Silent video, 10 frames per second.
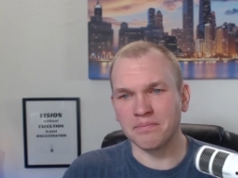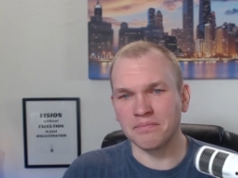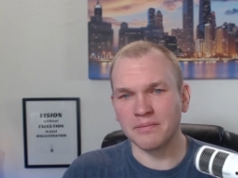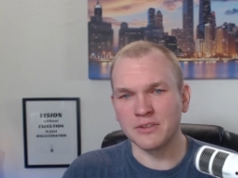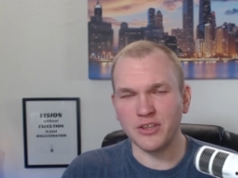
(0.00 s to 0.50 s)

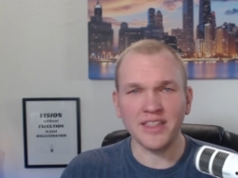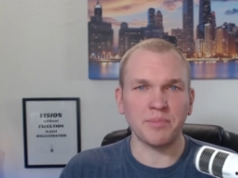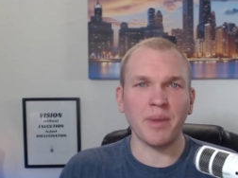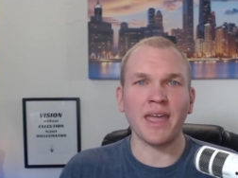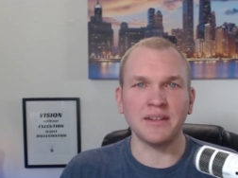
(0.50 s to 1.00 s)
So that's
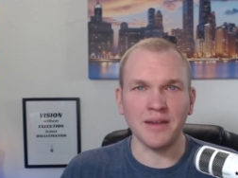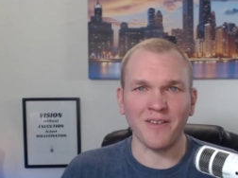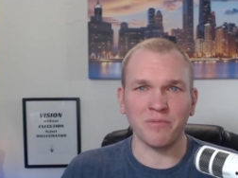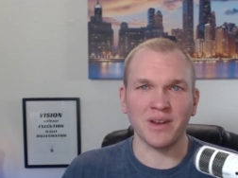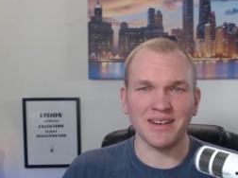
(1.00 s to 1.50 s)
bad
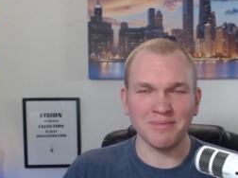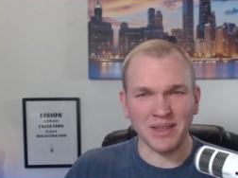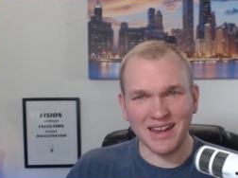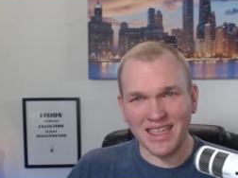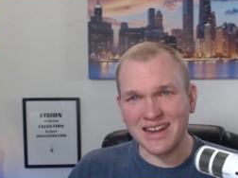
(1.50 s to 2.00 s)
enough, but
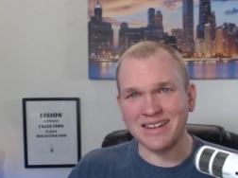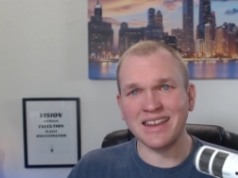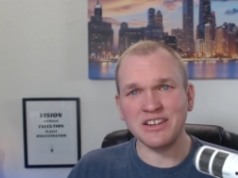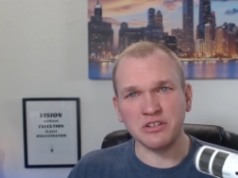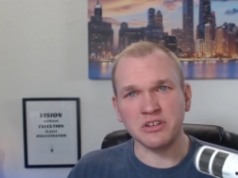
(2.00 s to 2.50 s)
in
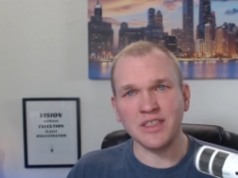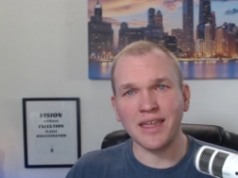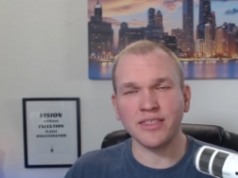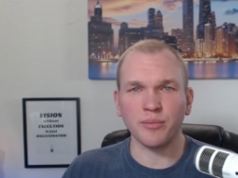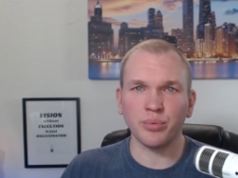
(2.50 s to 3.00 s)
addition to
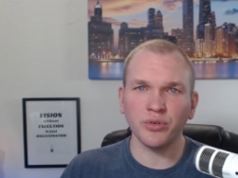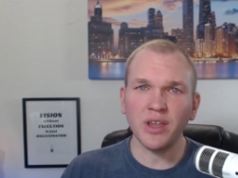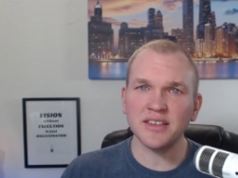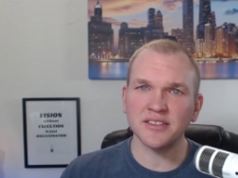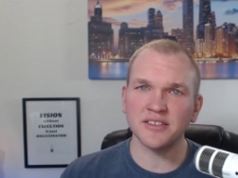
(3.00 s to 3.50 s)
that, the
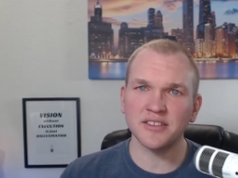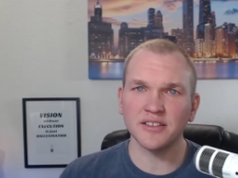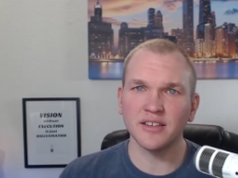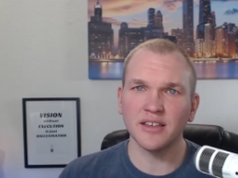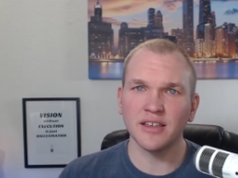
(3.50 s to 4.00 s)
priests
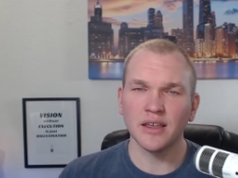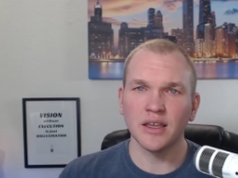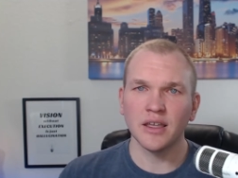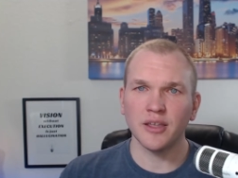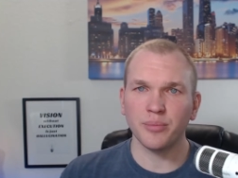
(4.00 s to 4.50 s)

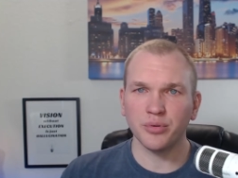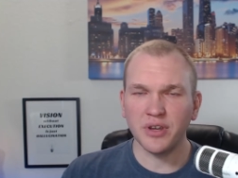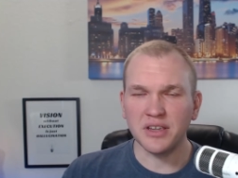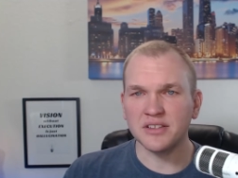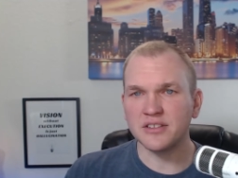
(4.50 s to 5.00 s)

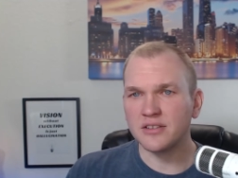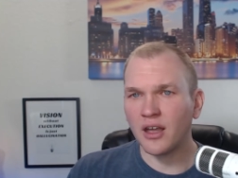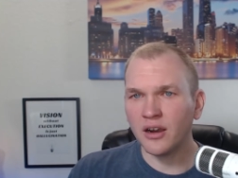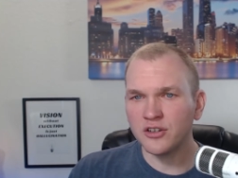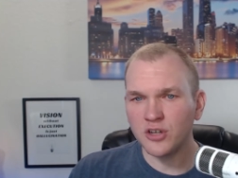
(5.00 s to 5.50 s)

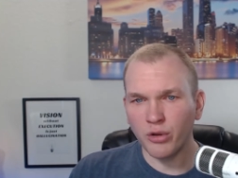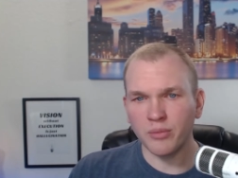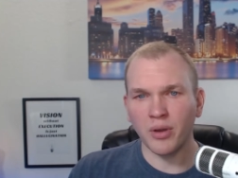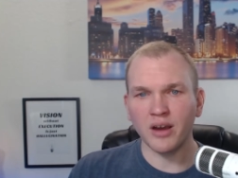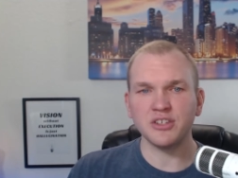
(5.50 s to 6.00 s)
are showing
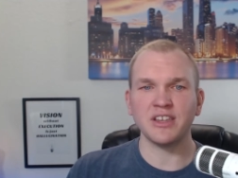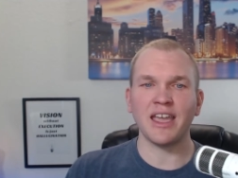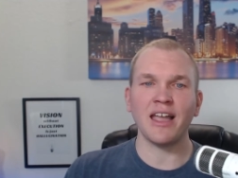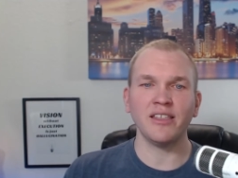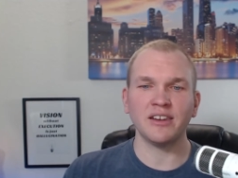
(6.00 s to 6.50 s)

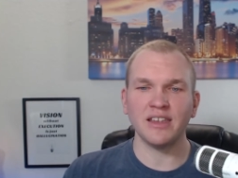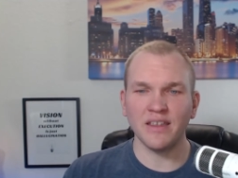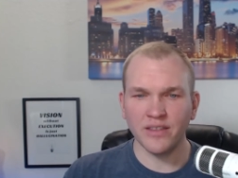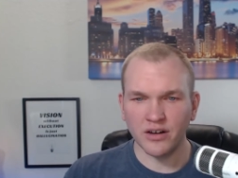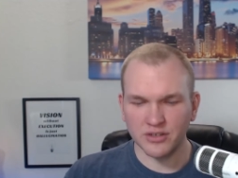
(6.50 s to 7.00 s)
partiality
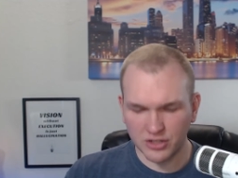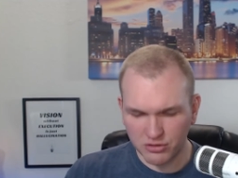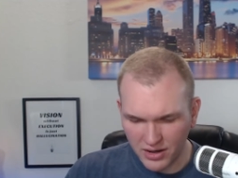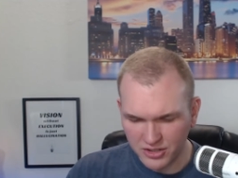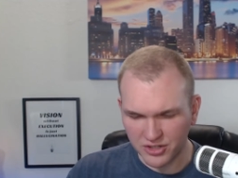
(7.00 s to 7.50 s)
in their
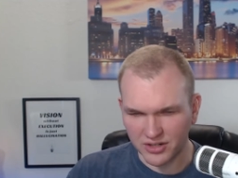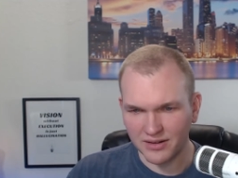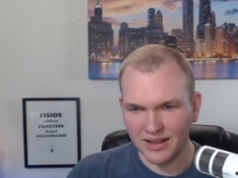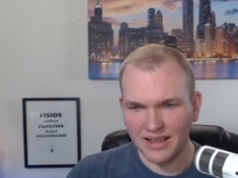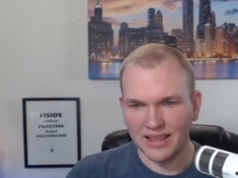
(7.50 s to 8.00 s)
instruction,
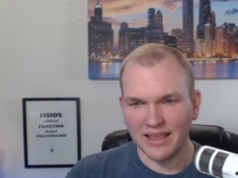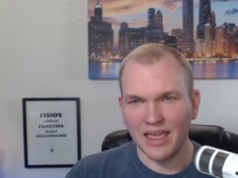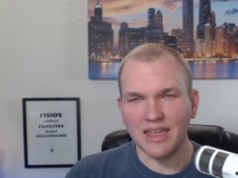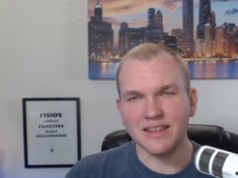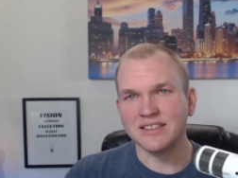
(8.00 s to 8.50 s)

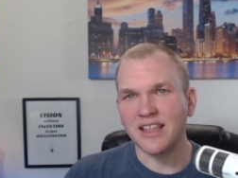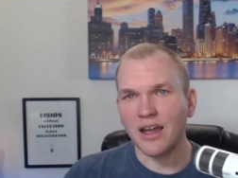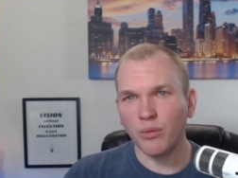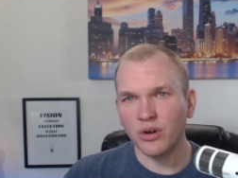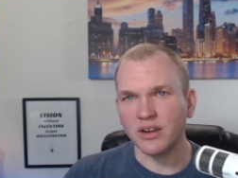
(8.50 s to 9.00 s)
and it's
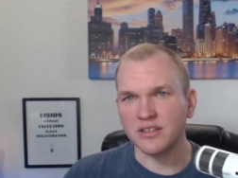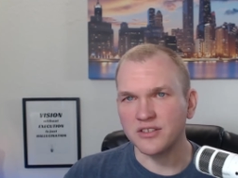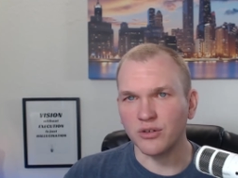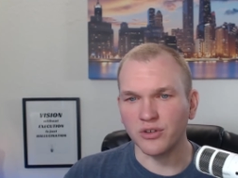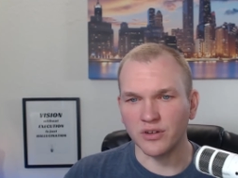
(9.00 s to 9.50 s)
not working
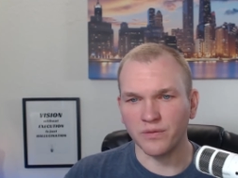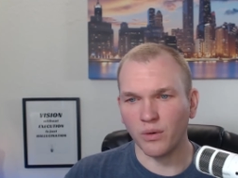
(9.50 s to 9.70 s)
so good for